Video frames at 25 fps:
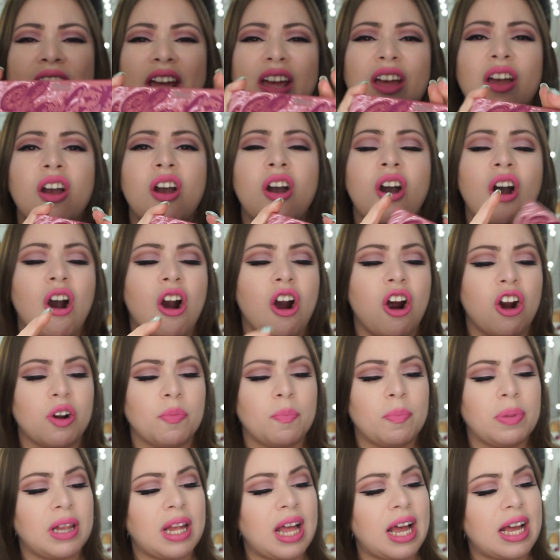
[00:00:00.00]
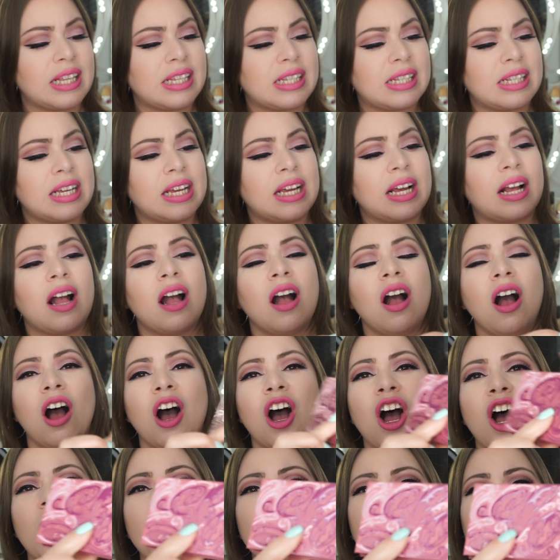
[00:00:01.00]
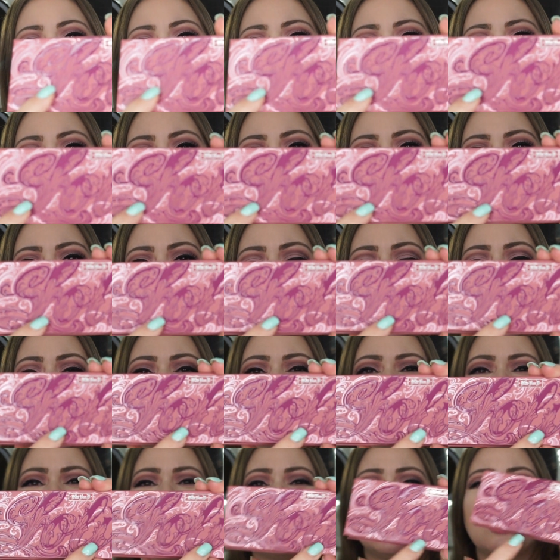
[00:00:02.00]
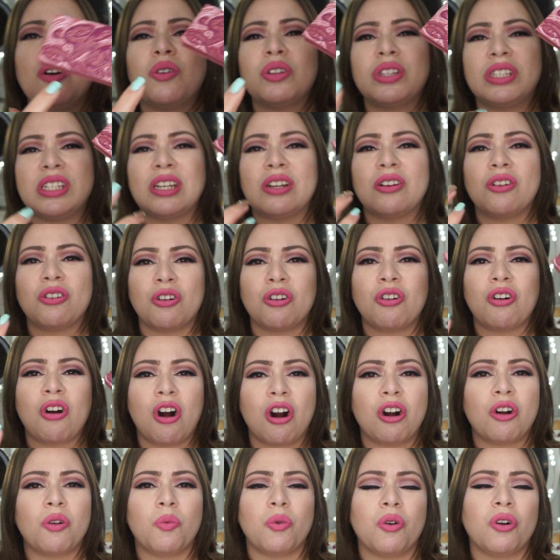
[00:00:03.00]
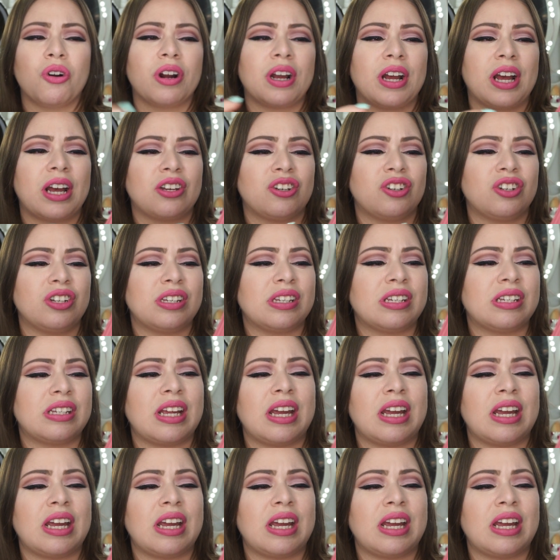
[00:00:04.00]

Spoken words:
a hard plastic, and she did her artwork, as she